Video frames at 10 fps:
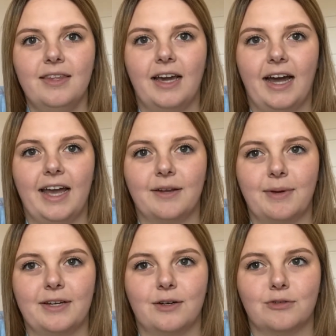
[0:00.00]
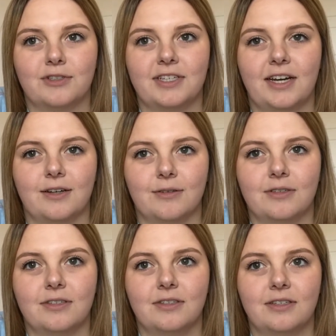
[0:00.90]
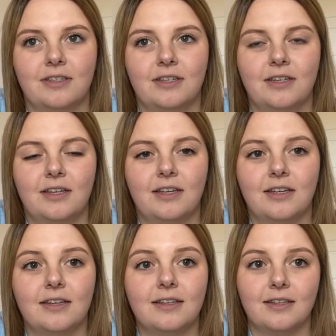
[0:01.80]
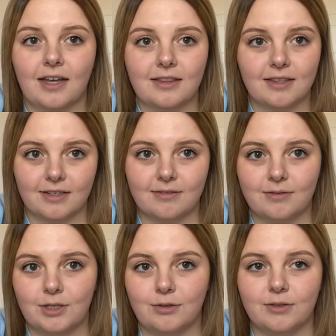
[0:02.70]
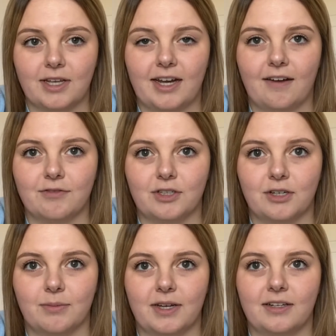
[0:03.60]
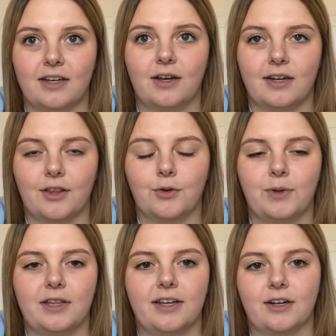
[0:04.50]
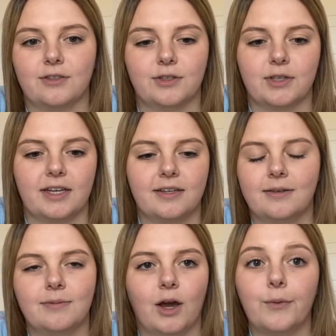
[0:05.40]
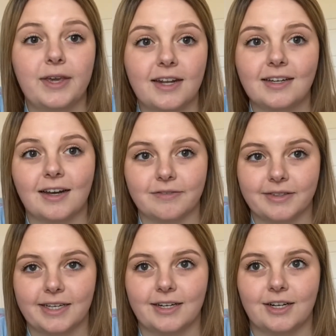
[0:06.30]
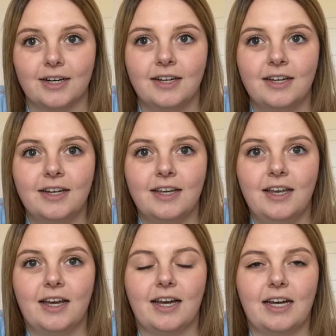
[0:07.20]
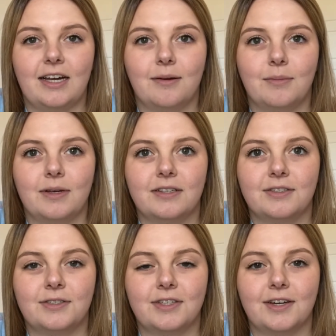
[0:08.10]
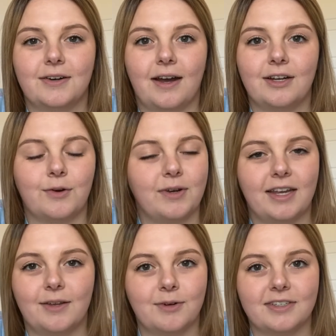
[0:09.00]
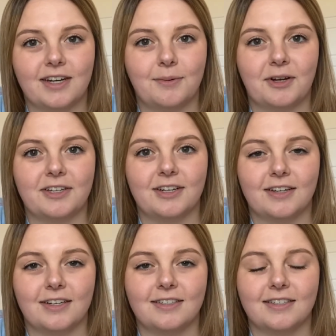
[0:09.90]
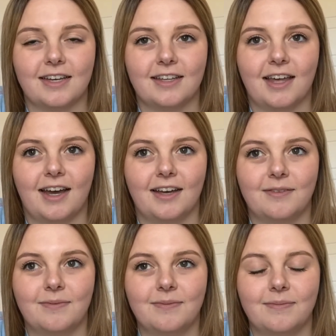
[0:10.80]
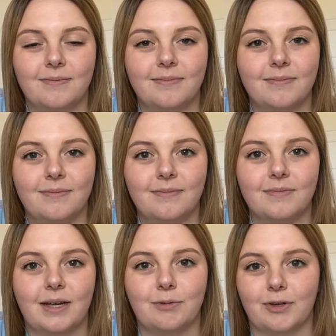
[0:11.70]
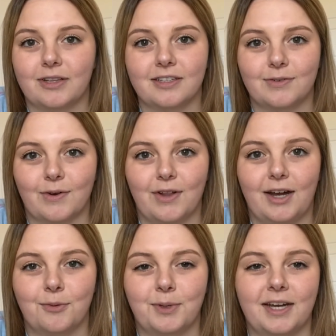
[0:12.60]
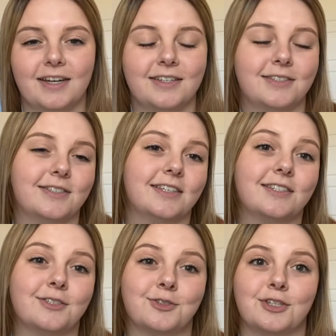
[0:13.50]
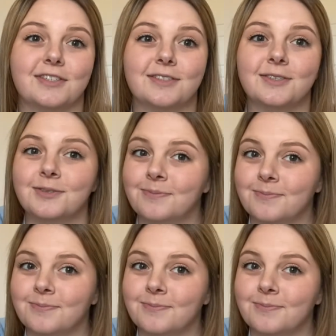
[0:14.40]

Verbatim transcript: I had my ultrasound, not the Tuesday after, but another week later. So like a week and a half later. Um, so I don't want anyone to come on here and say that I'm doing this for clout because this is just,